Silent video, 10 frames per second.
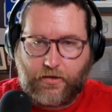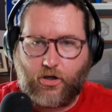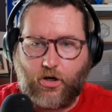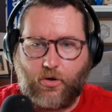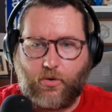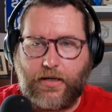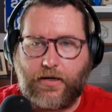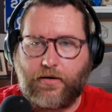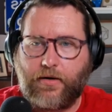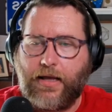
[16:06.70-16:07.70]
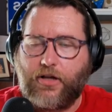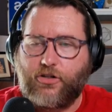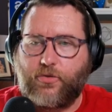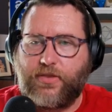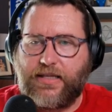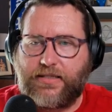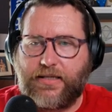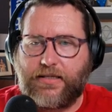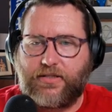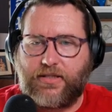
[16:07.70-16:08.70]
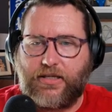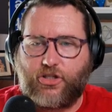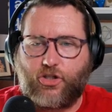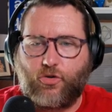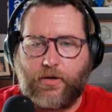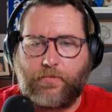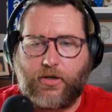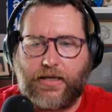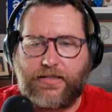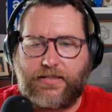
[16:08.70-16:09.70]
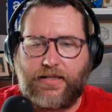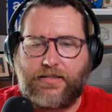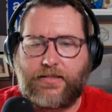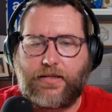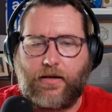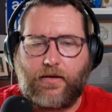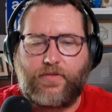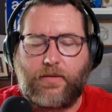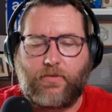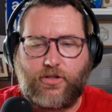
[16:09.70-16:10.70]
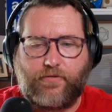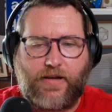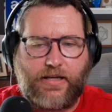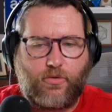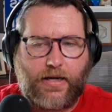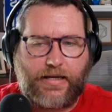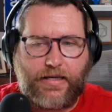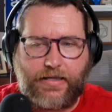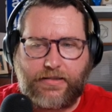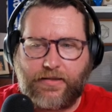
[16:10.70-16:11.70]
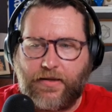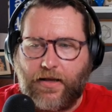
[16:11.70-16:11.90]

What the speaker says: go here. So this is the storybook instance of the Emulsify UI Kit.